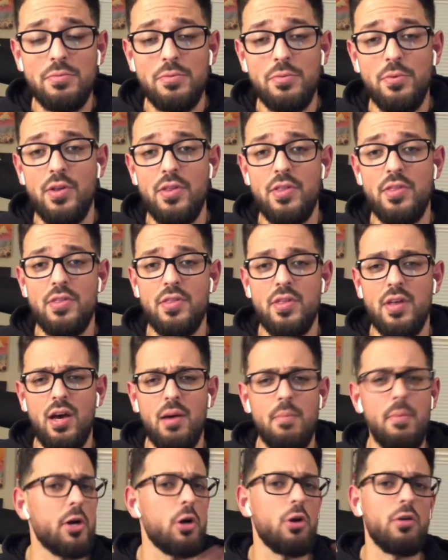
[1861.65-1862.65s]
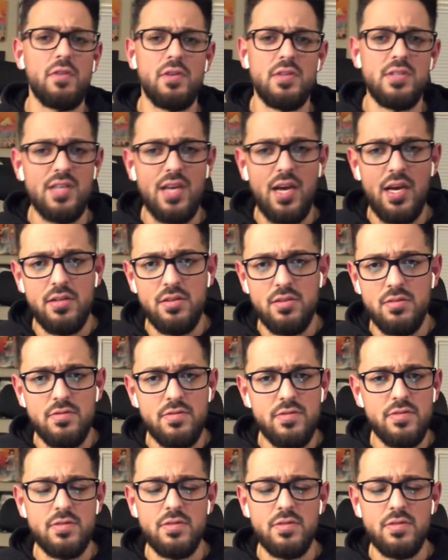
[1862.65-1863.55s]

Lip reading: with my girlfriend's side of